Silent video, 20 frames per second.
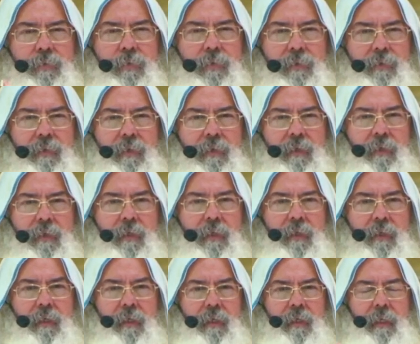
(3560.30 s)
Then
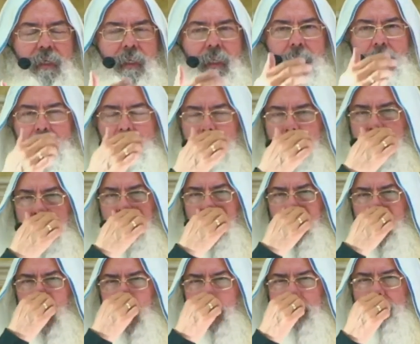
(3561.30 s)
now, my
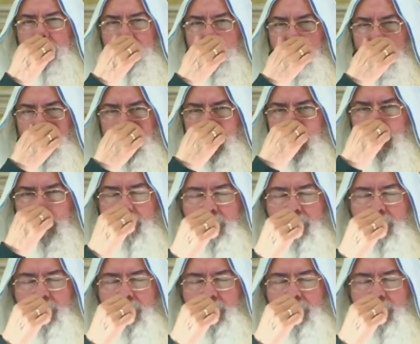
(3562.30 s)
happiness,